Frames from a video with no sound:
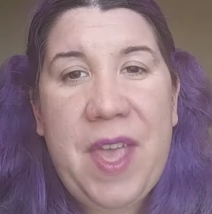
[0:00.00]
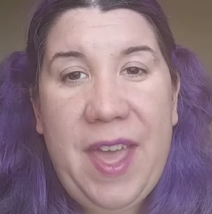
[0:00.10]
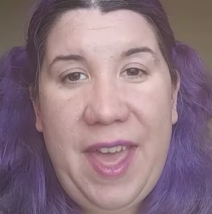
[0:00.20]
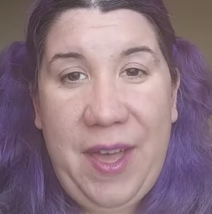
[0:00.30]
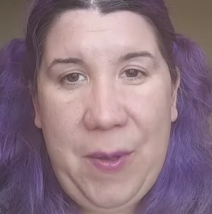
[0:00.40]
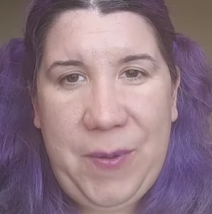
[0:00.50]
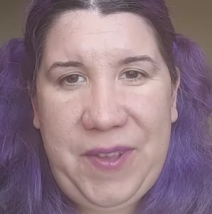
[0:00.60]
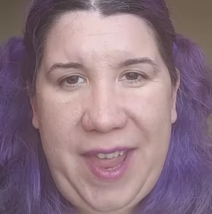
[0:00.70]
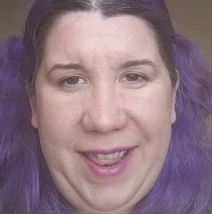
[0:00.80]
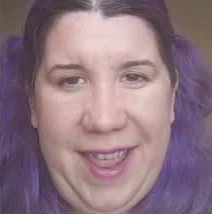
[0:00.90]
It
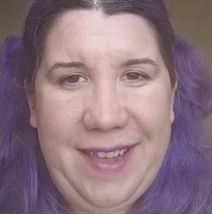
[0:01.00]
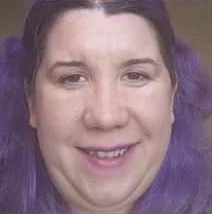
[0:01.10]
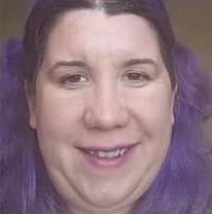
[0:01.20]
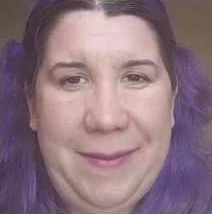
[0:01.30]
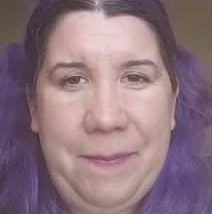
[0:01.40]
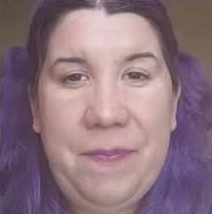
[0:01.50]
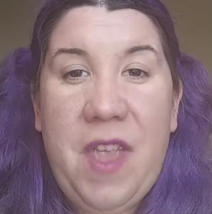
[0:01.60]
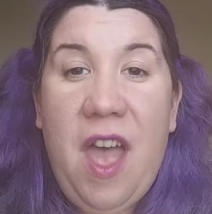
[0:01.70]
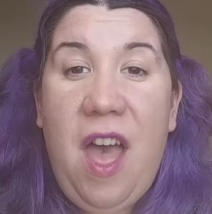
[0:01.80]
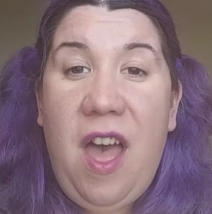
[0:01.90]
goes like this.
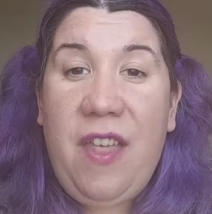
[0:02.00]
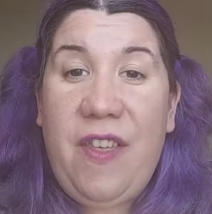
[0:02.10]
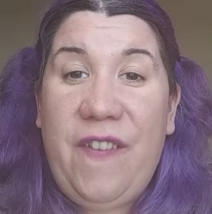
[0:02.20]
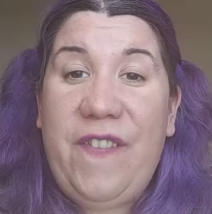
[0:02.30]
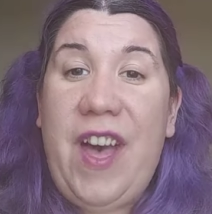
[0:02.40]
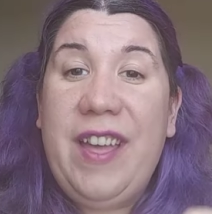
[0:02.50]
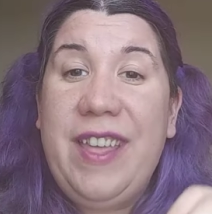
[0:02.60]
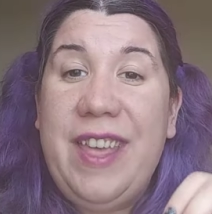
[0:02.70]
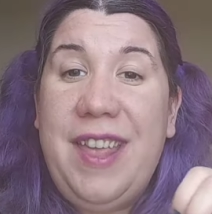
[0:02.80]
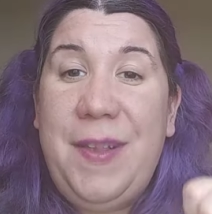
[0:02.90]
The
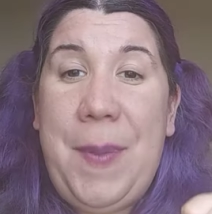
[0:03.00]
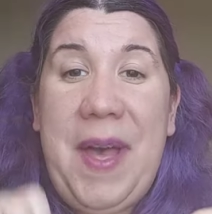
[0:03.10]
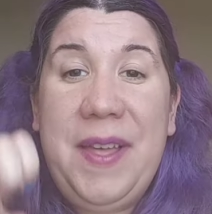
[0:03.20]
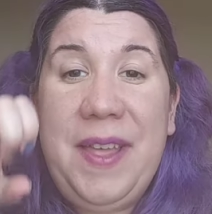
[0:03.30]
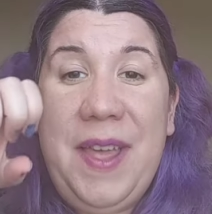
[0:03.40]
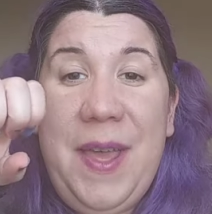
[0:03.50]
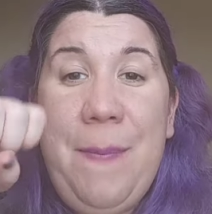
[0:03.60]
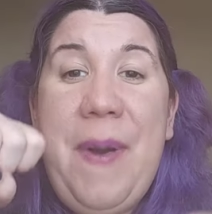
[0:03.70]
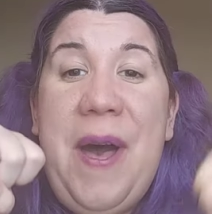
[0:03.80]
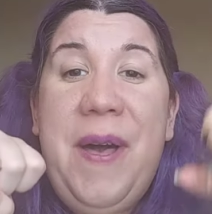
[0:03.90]
funky spunky
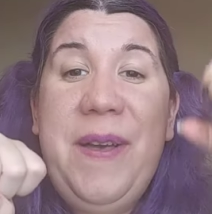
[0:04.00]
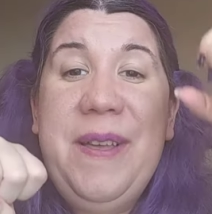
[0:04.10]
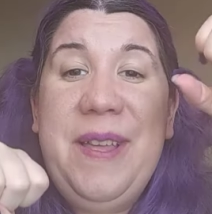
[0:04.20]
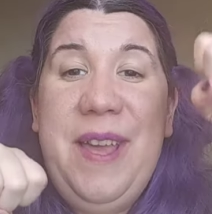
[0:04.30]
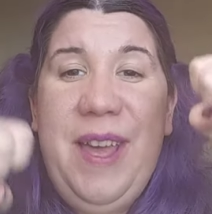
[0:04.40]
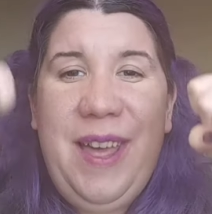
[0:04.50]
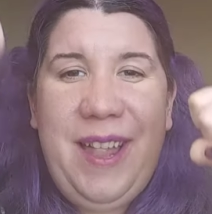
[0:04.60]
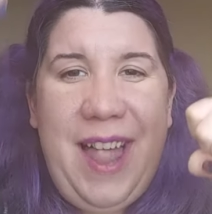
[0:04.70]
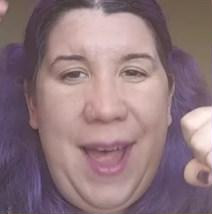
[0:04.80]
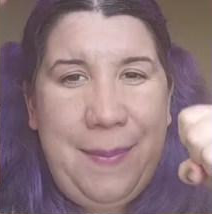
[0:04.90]
monkey
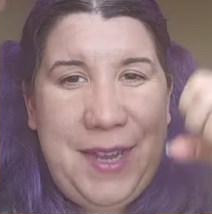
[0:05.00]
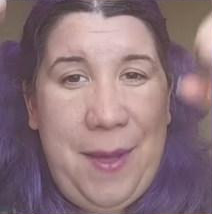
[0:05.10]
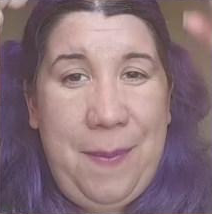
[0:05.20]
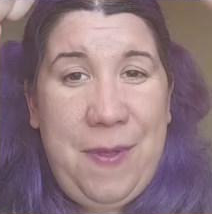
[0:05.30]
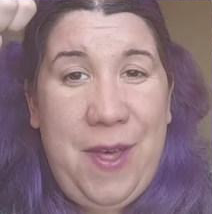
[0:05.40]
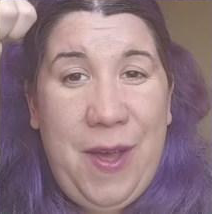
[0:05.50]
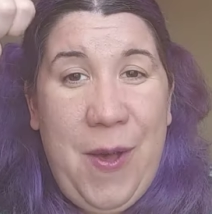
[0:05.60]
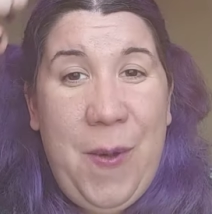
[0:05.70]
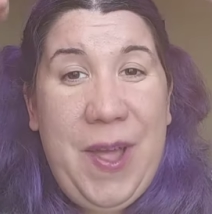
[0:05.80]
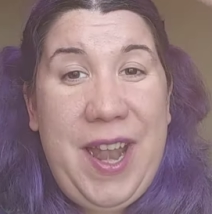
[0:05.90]
climbed up the
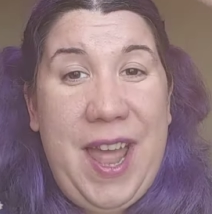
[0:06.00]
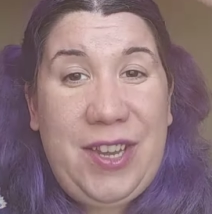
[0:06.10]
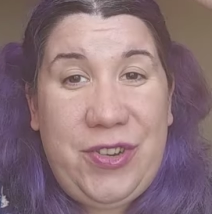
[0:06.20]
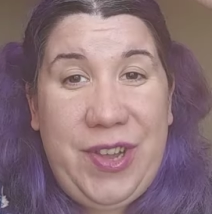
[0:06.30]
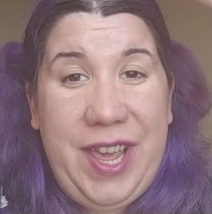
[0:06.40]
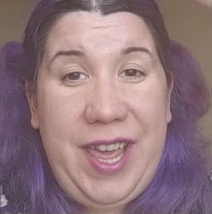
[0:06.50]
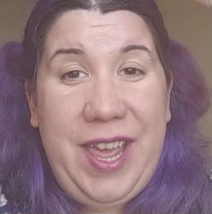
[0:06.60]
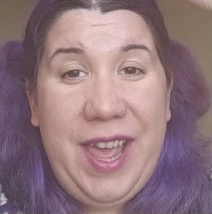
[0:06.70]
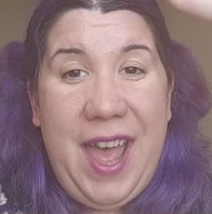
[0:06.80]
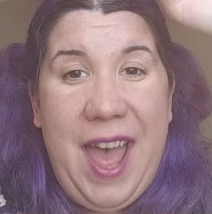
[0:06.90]
coconut
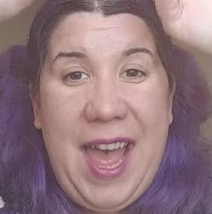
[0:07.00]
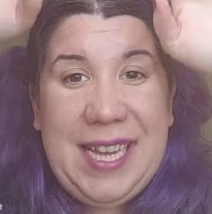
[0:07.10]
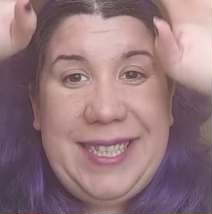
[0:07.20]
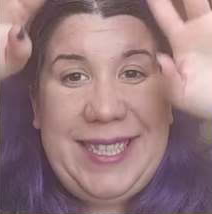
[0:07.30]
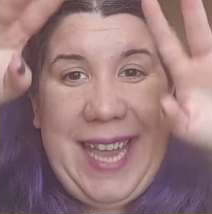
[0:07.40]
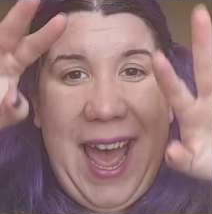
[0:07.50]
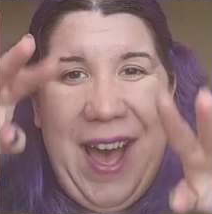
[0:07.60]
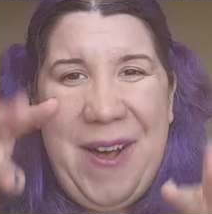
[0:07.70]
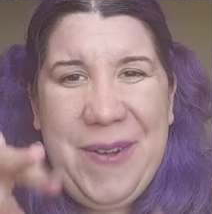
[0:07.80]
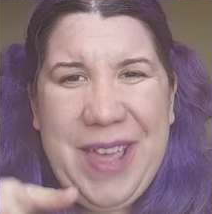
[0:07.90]
tree.
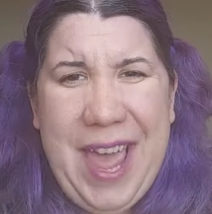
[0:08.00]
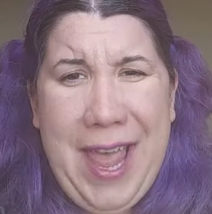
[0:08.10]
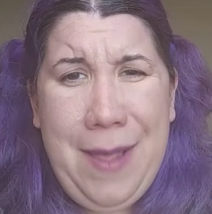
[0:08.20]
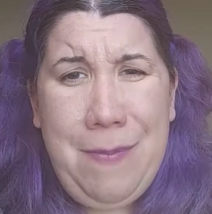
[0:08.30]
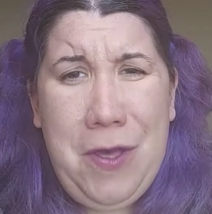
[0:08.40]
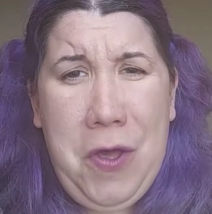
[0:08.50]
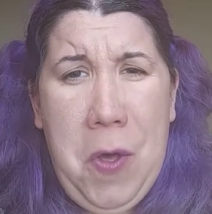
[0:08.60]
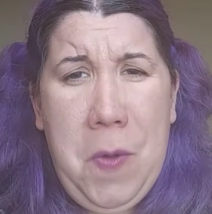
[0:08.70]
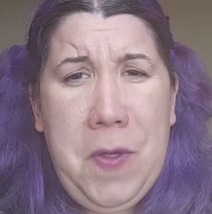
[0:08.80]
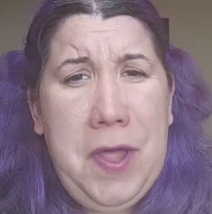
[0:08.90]
Down came the
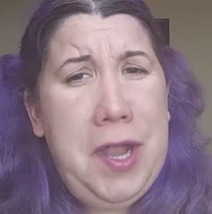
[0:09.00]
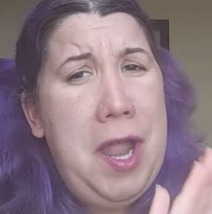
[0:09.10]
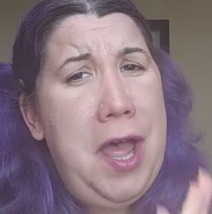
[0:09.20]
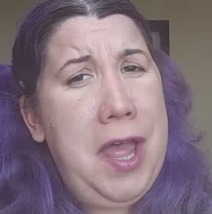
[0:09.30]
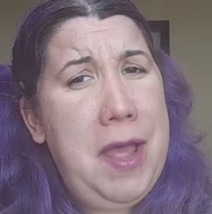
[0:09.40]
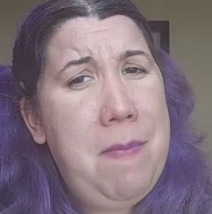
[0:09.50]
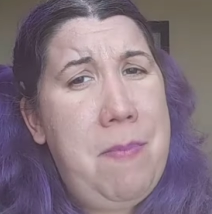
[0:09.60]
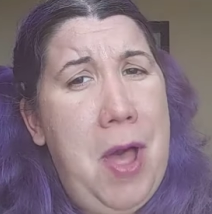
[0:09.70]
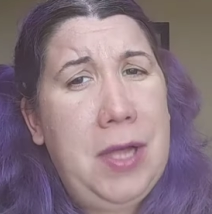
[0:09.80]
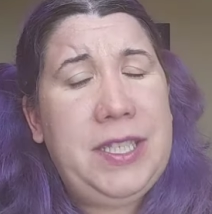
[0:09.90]
coconut
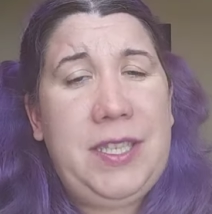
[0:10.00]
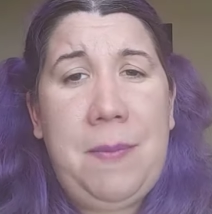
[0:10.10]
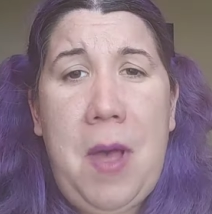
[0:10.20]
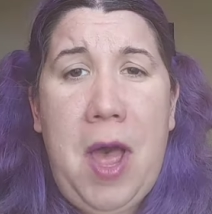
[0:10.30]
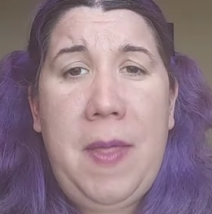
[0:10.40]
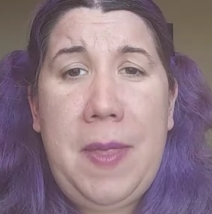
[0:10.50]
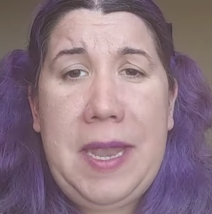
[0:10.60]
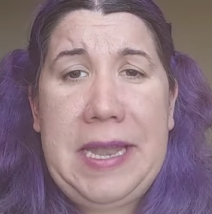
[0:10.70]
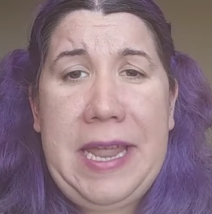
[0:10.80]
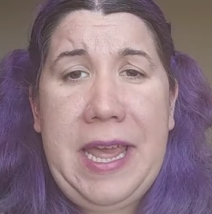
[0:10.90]
and bunked him on
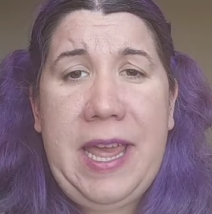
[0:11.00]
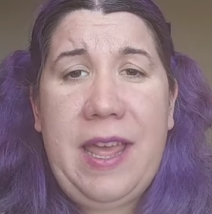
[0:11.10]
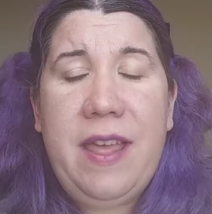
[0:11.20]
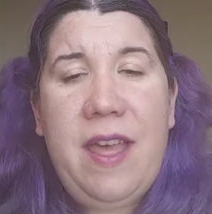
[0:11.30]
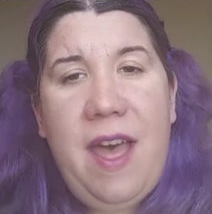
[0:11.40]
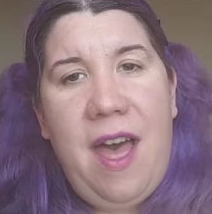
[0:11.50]
the knee.